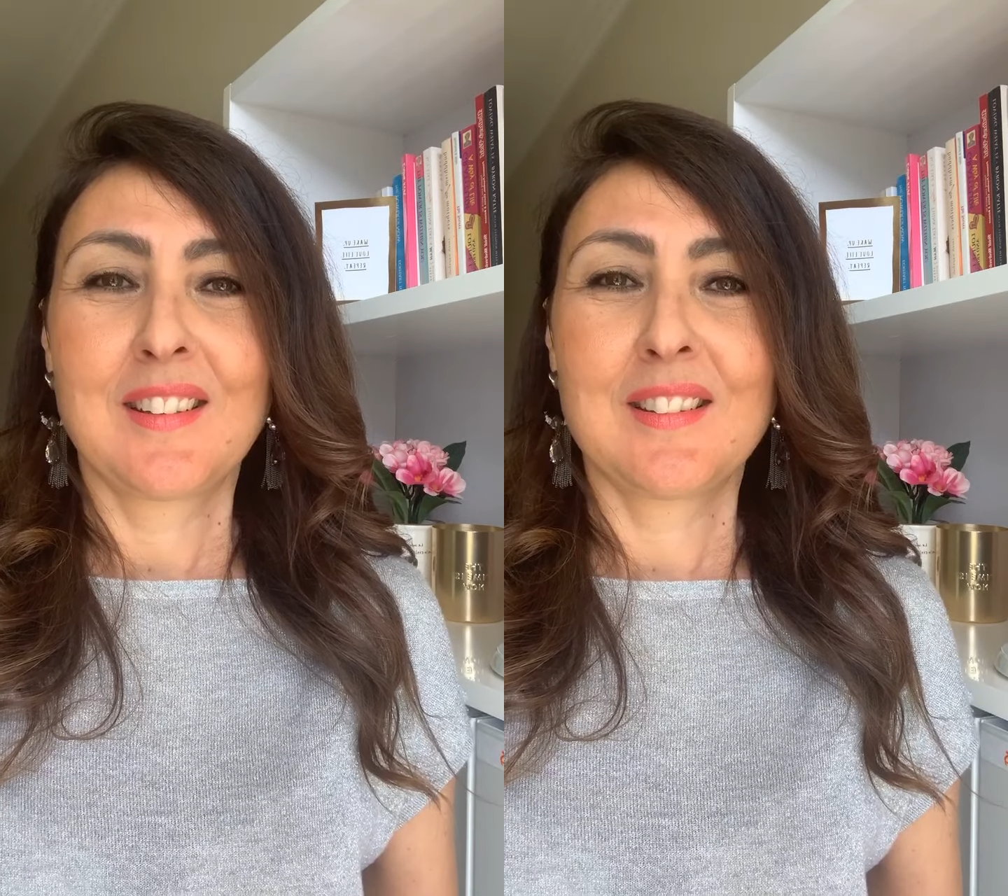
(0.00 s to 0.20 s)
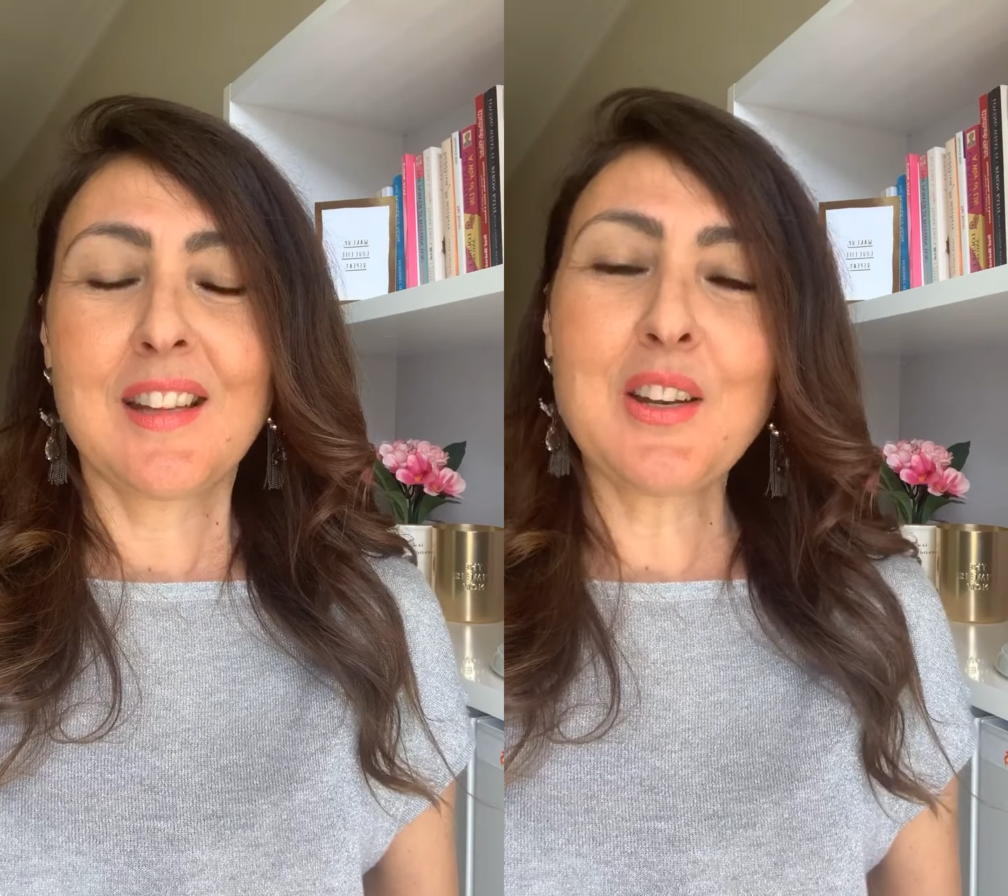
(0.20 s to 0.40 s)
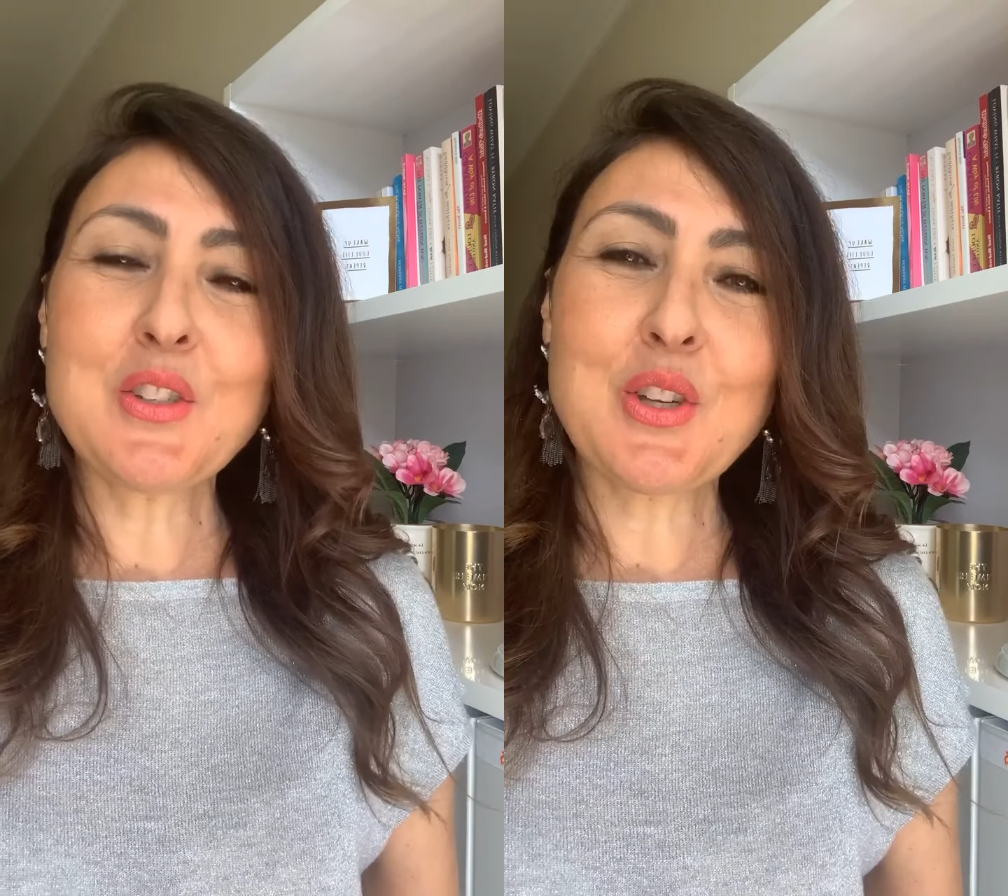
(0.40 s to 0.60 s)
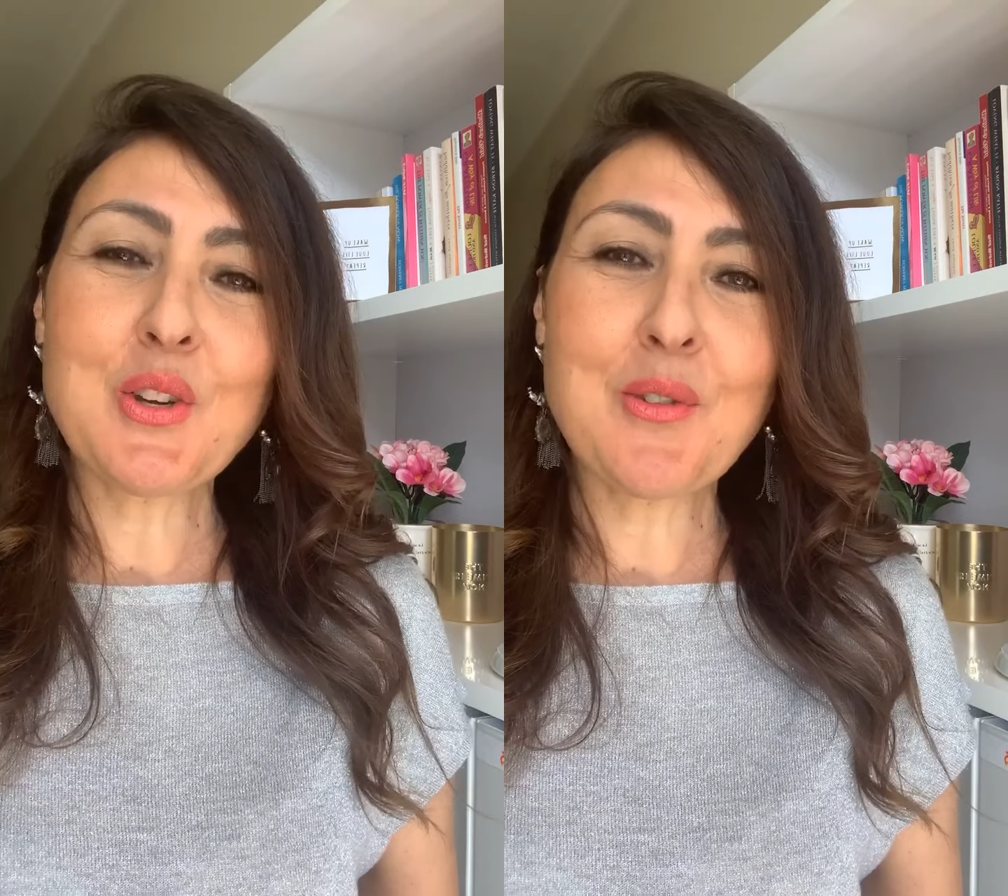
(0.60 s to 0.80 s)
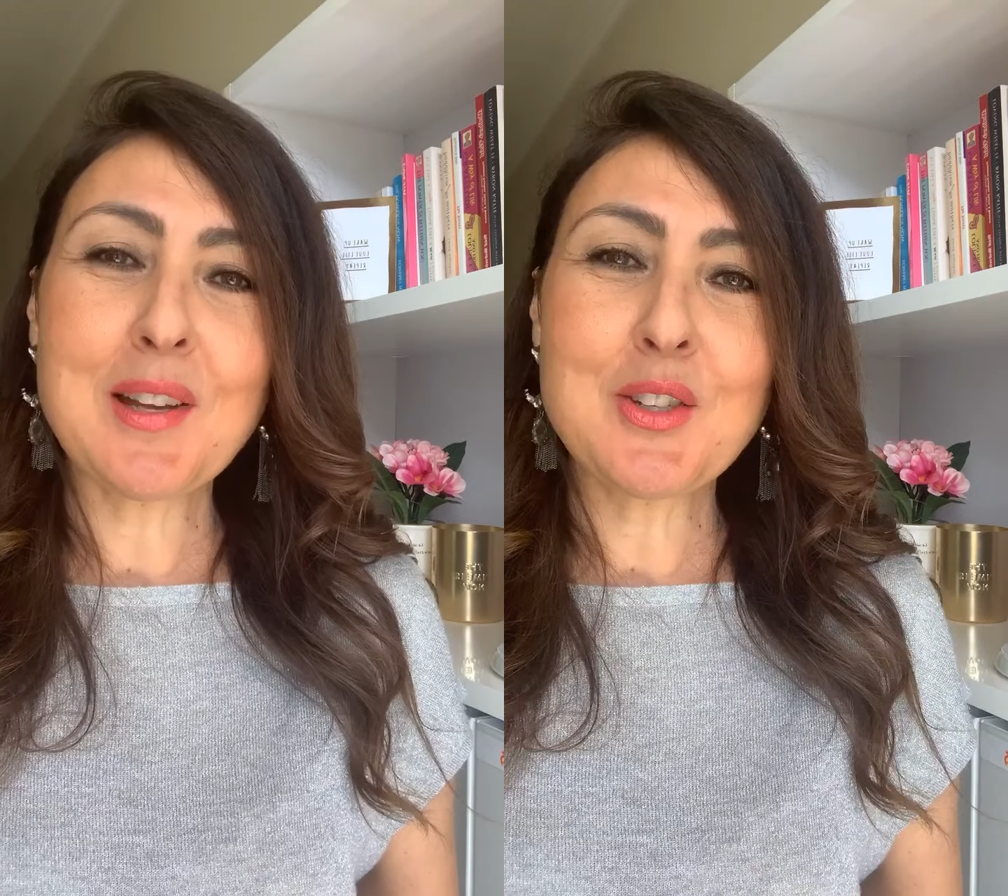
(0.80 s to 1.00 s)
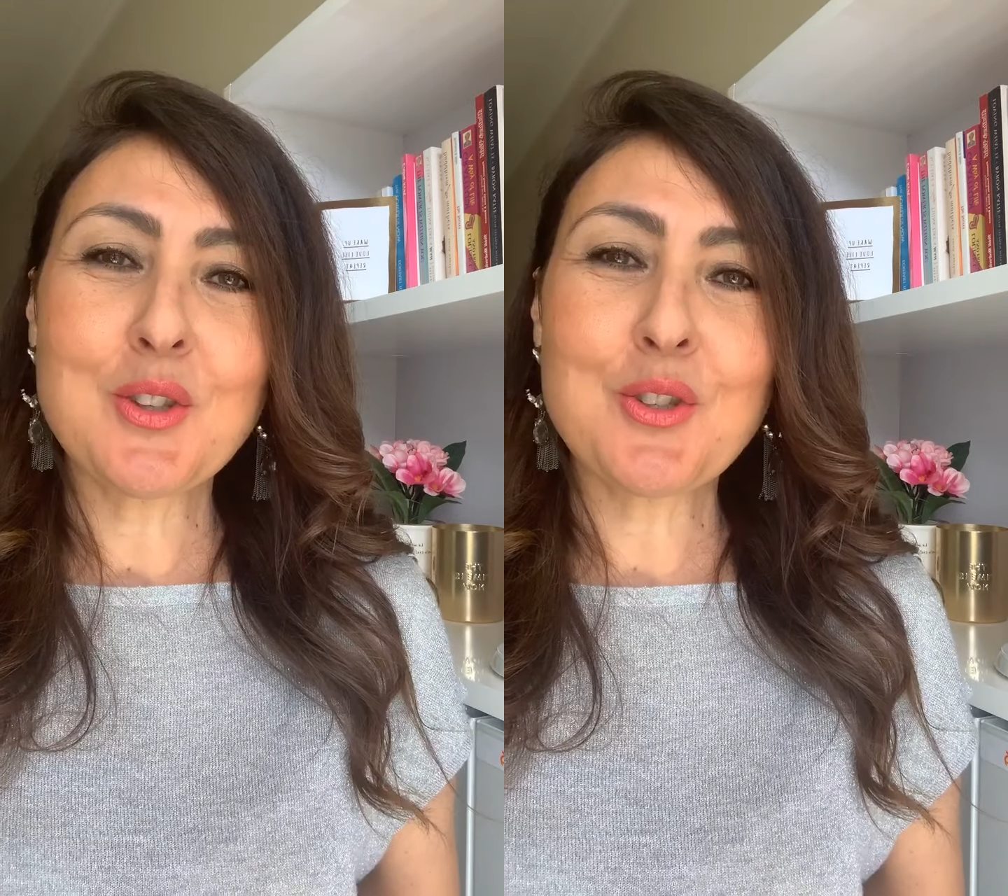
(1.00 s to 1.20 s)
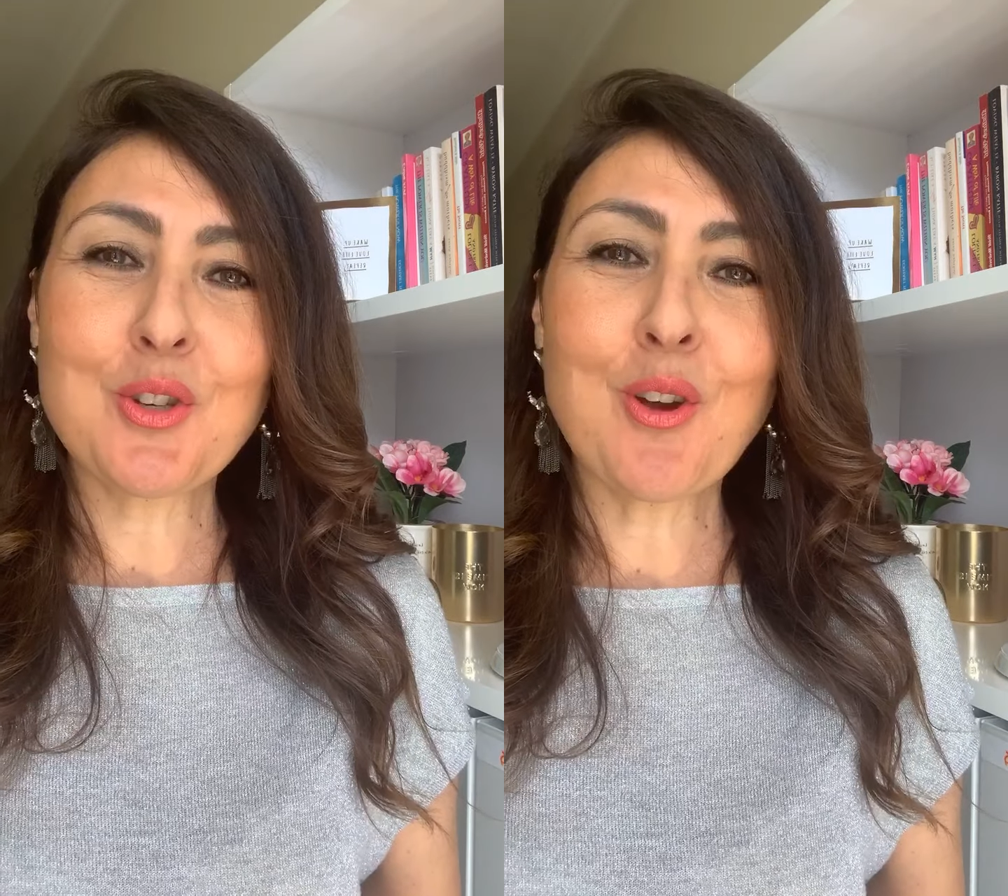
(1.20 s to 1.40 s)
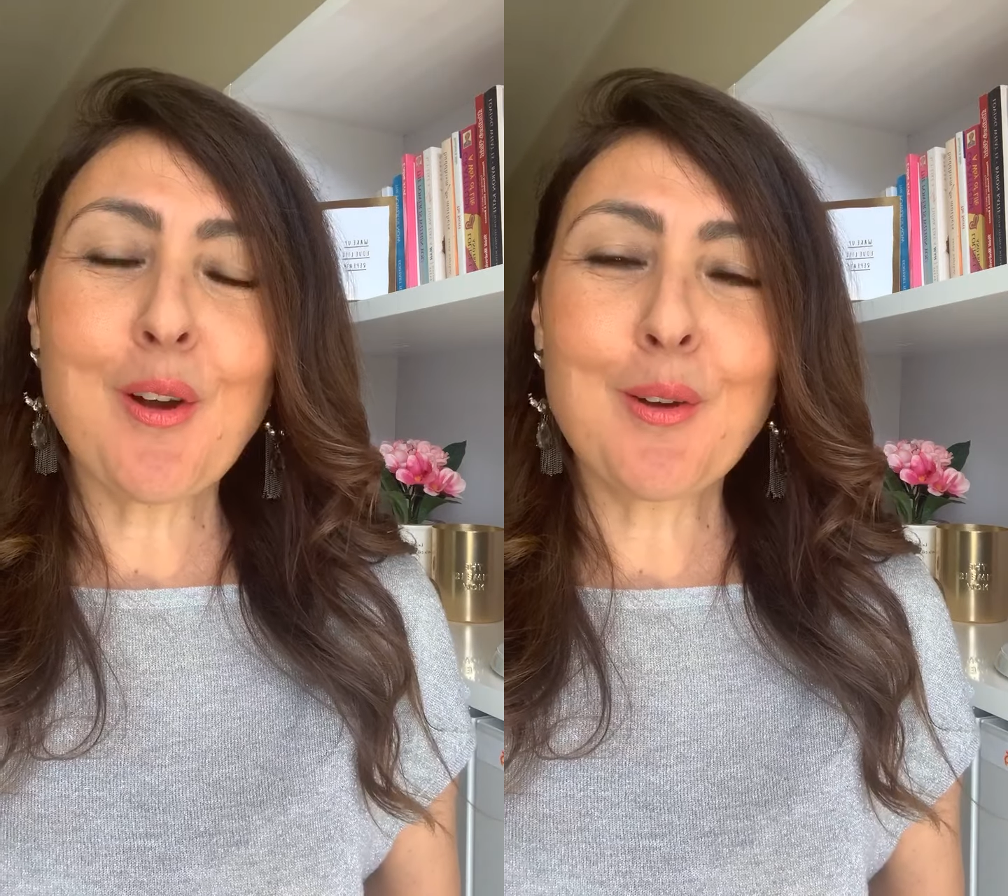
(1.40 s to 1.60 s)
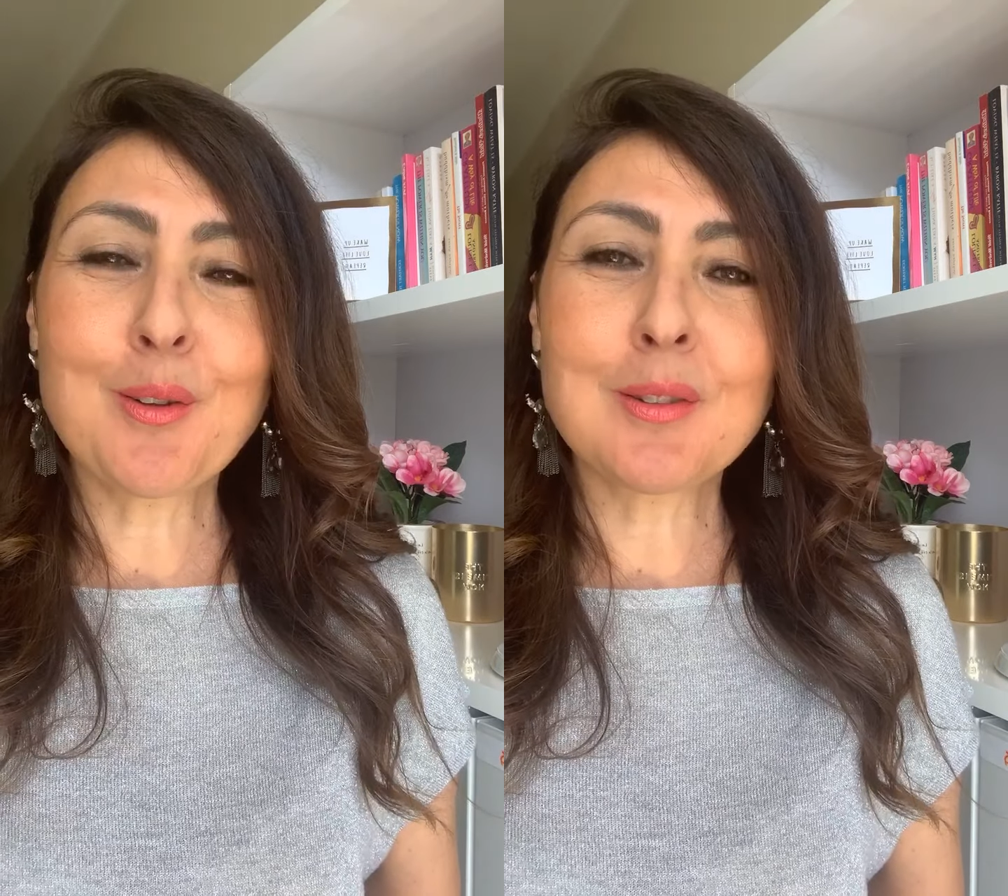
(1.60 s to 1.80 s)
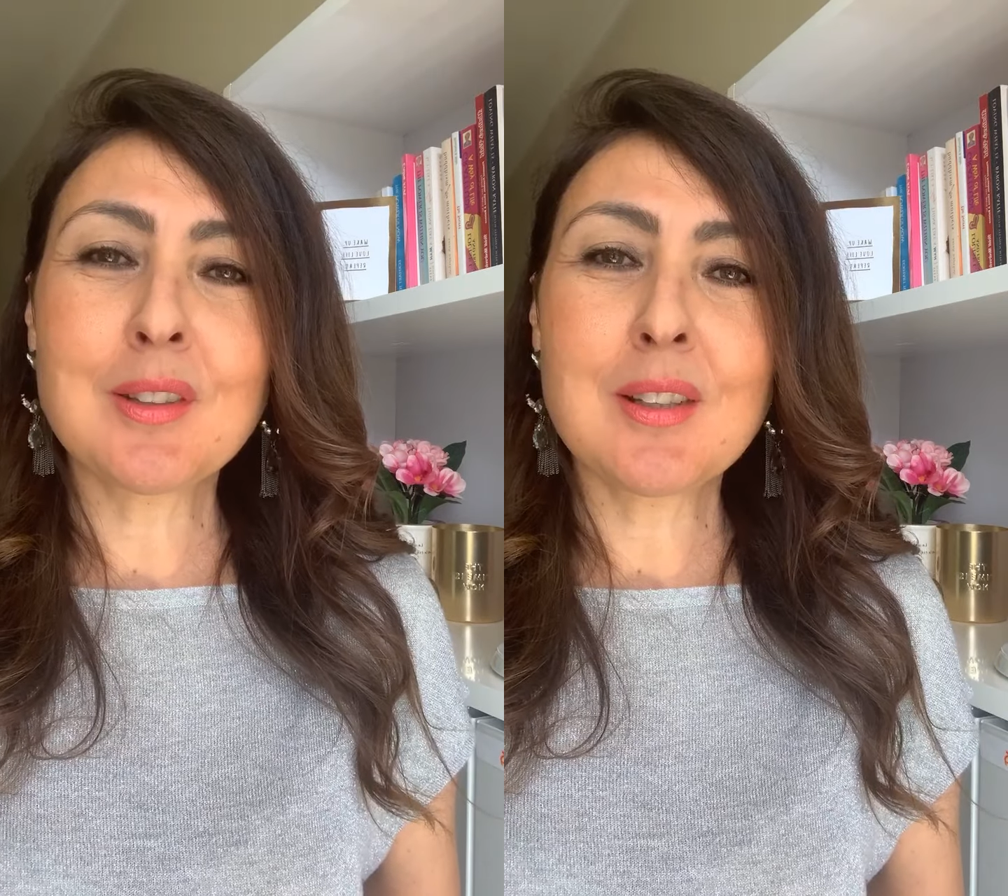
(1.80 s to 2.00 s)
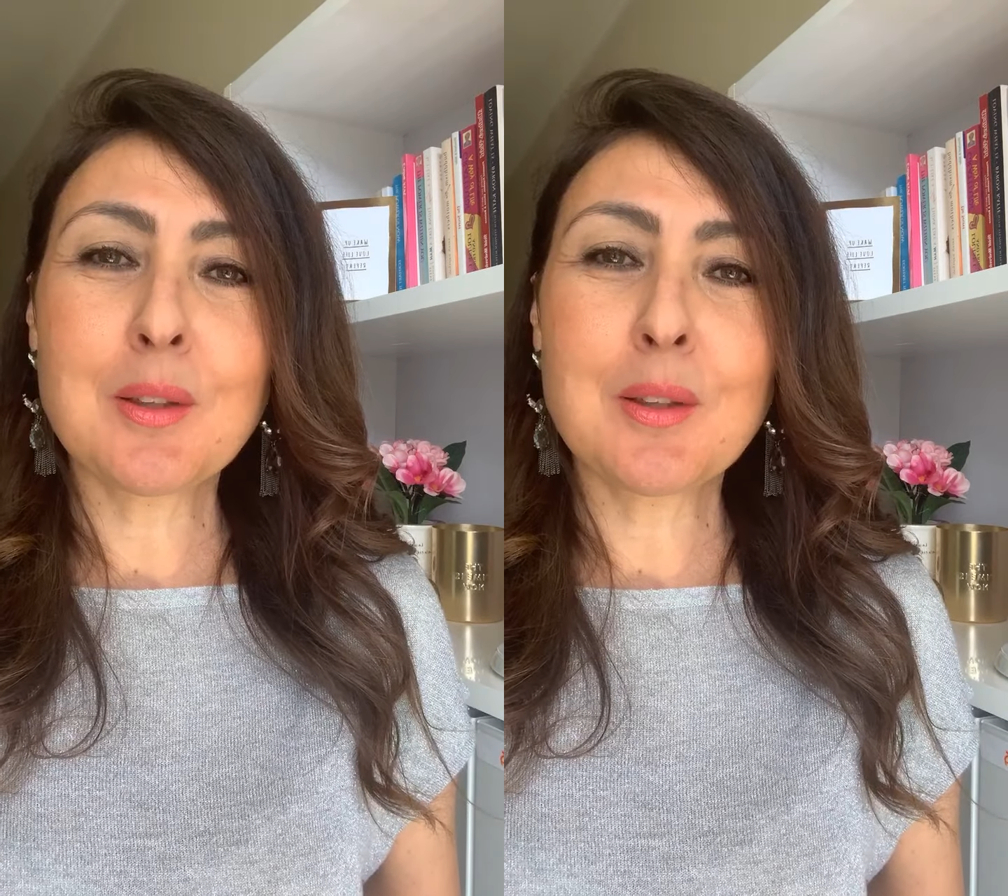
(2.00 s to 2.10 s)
They don't turn around to the child